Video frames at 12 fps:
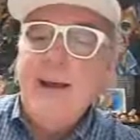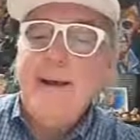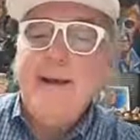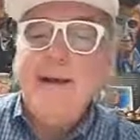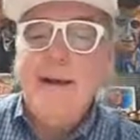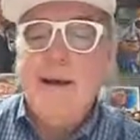
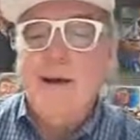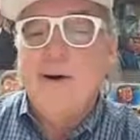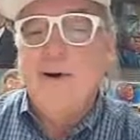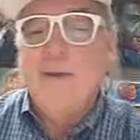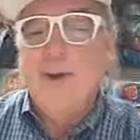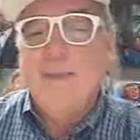
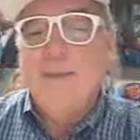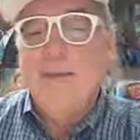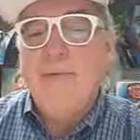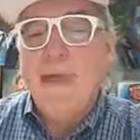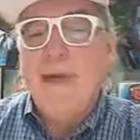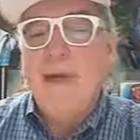Oh, what
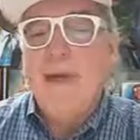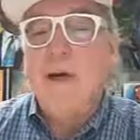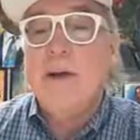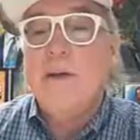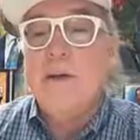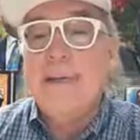about these
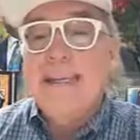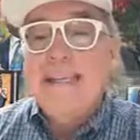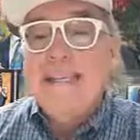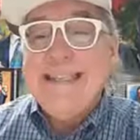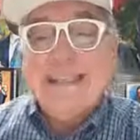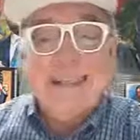other
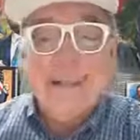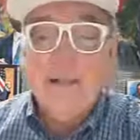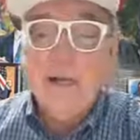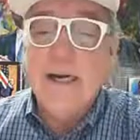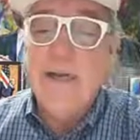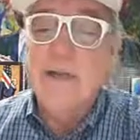
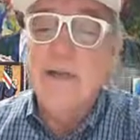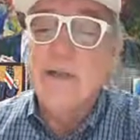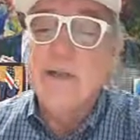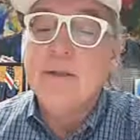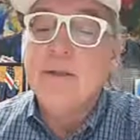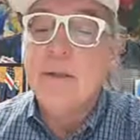
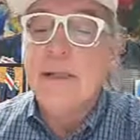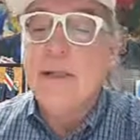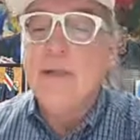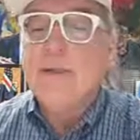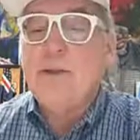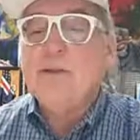considerations?
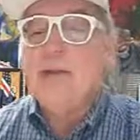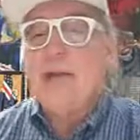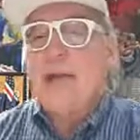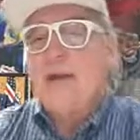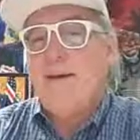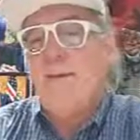Well, you
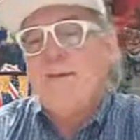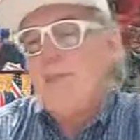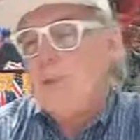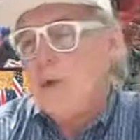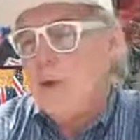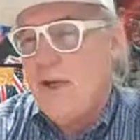could have
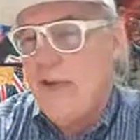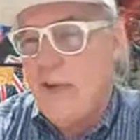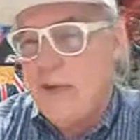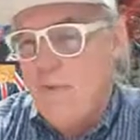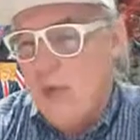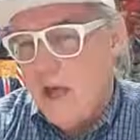done a
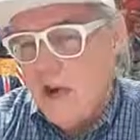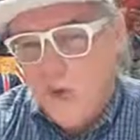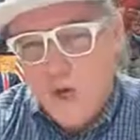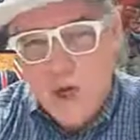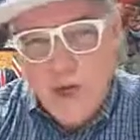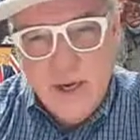hell of a lot of
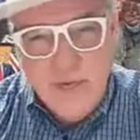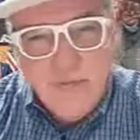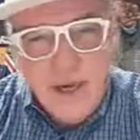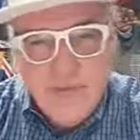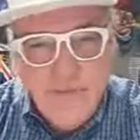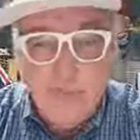work on a
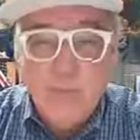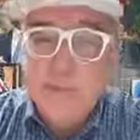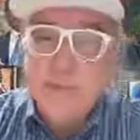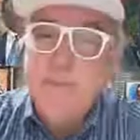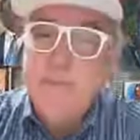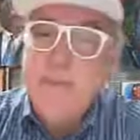private
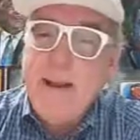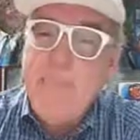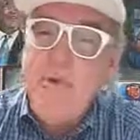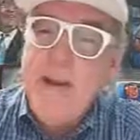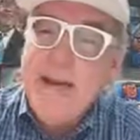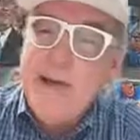placement
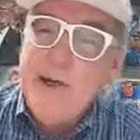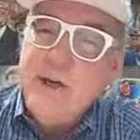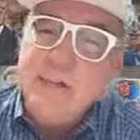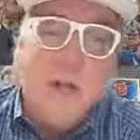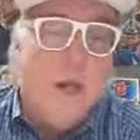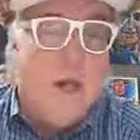
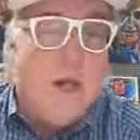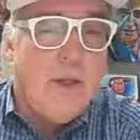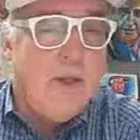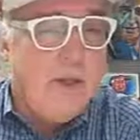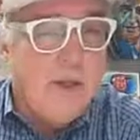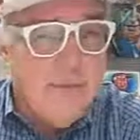memorandum.
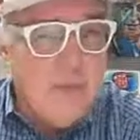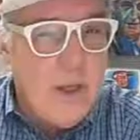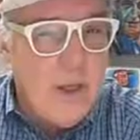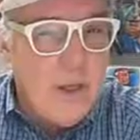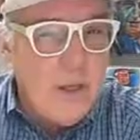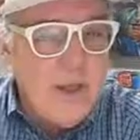You could have
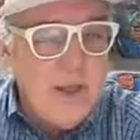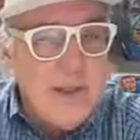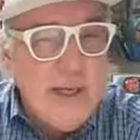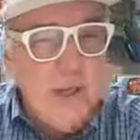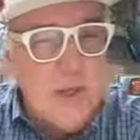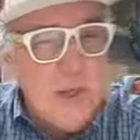done a
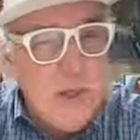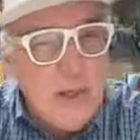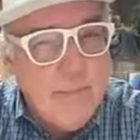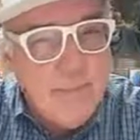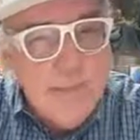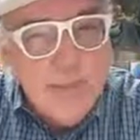stellar
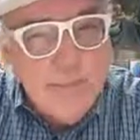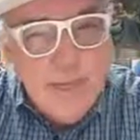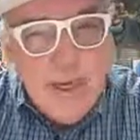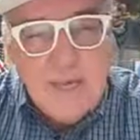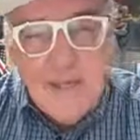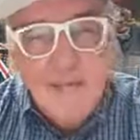job on some
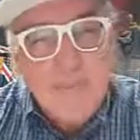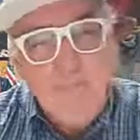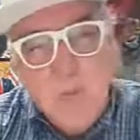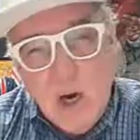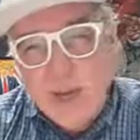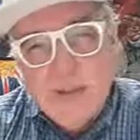kind of a
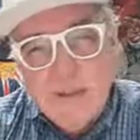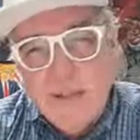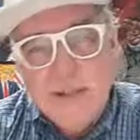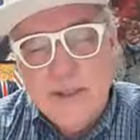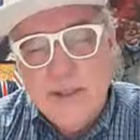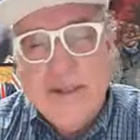marketing
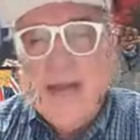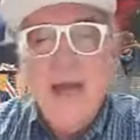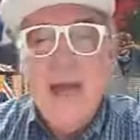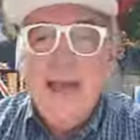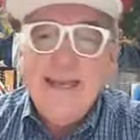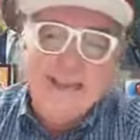study,
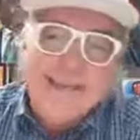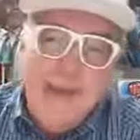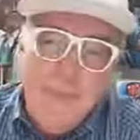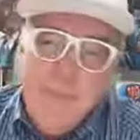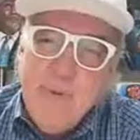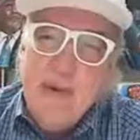
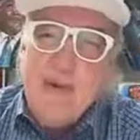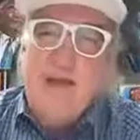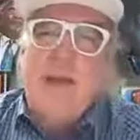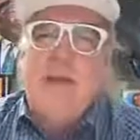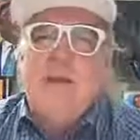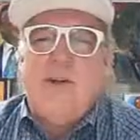something
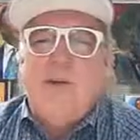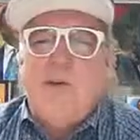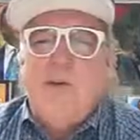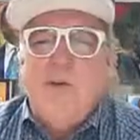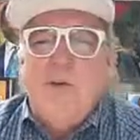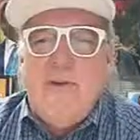that
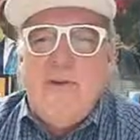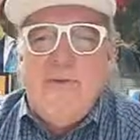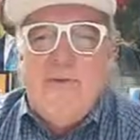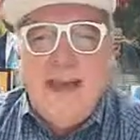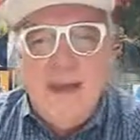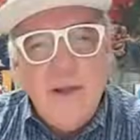show the
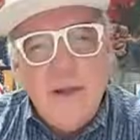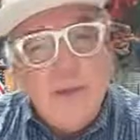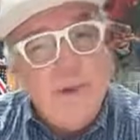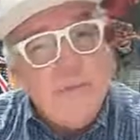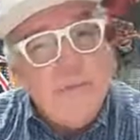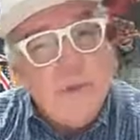
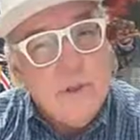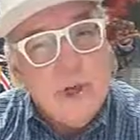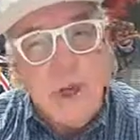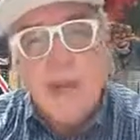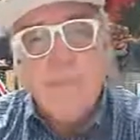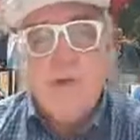value of your
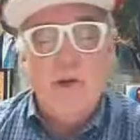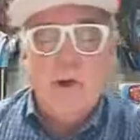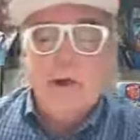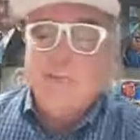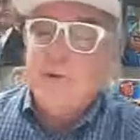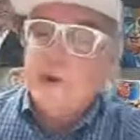time and
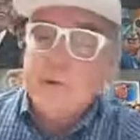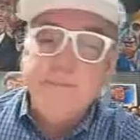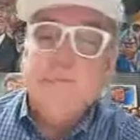your effort.